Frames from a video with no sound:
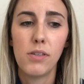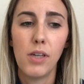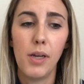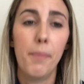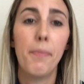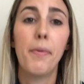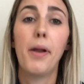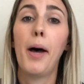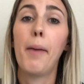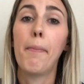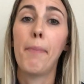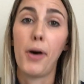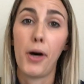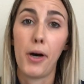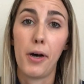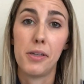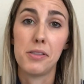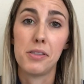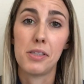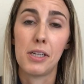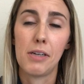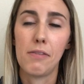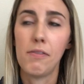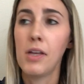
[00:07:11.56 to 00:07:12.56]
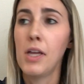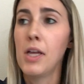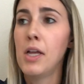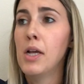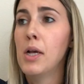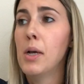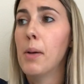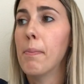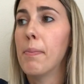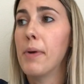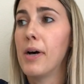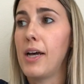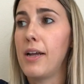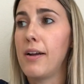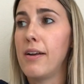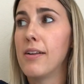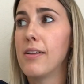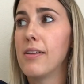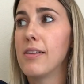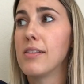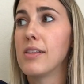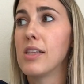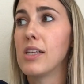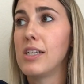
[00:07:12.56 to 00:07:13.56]
Not positive, but
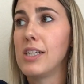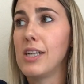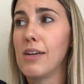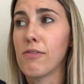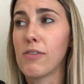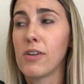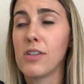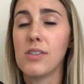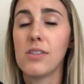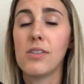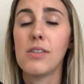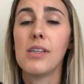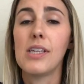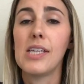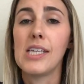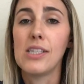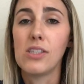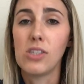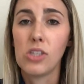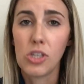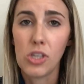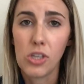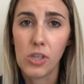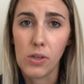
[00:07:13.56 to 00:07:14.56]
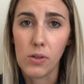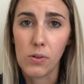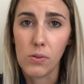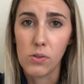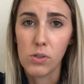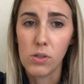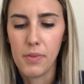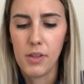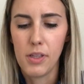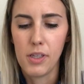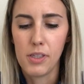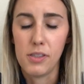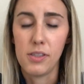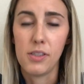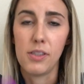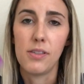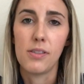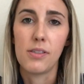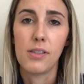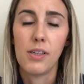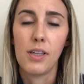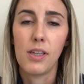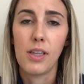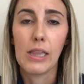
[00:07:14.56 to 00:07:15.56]
the difference is huge. This
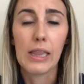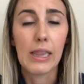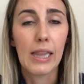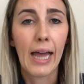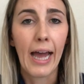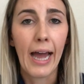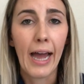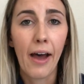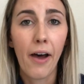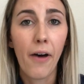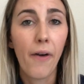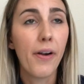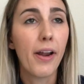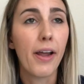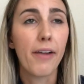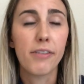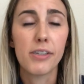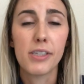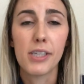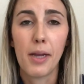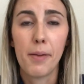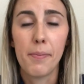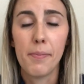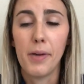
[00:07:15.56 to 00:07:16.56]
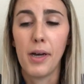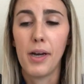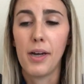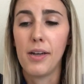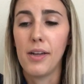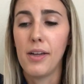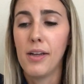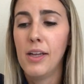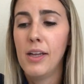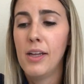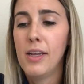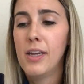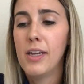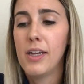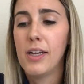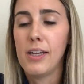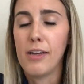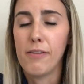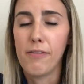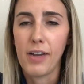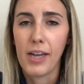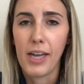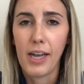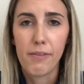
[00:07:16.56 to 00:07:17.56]
is loud. Every time,
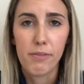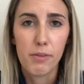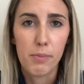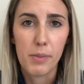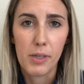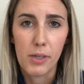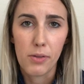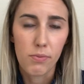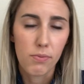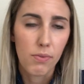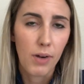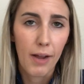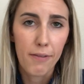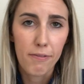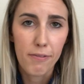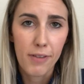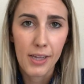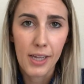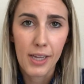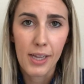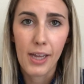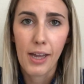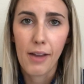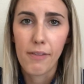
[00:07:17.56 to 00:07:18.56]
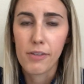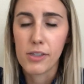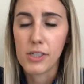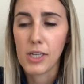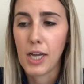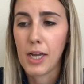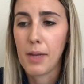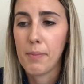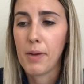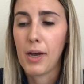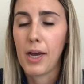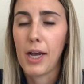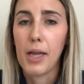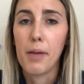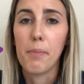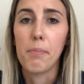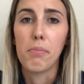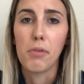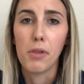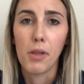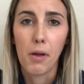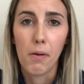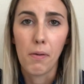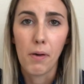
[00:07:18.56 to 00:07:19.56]
if I have to be reffing, every time I
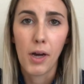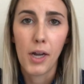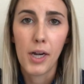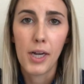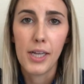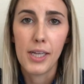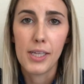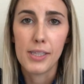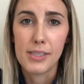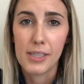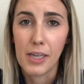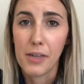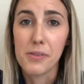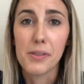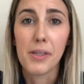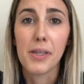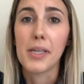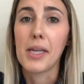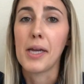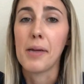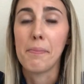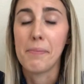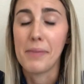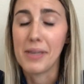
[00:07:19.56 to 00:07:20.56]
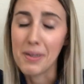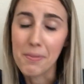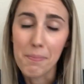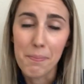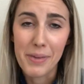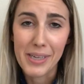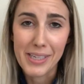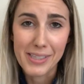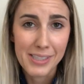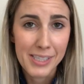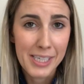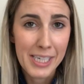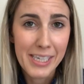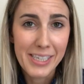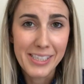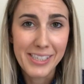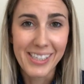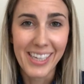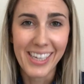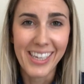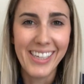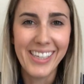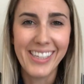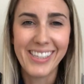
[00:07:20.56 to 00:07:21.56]
blow on it, it sounds like I mean business.
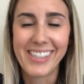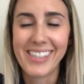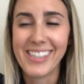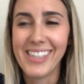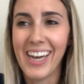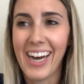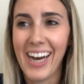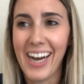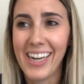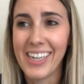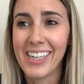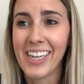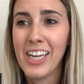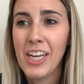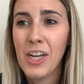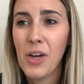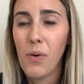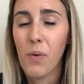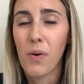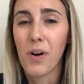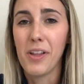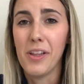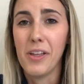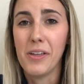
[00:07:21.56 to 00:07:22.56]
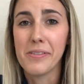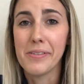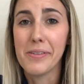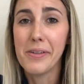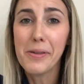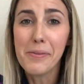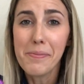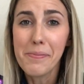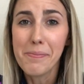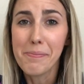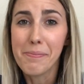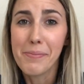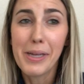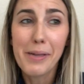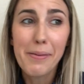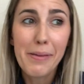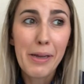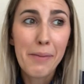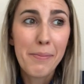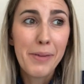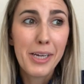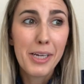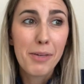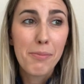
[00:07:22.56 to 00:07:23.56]
It's not one of those, oh, maybe I
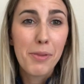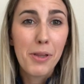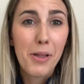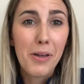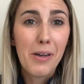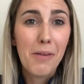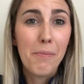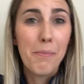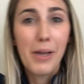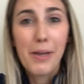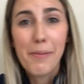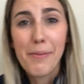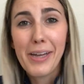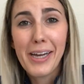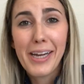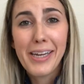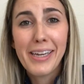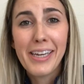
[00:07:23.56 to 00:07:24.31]
meant to blow it, maybe I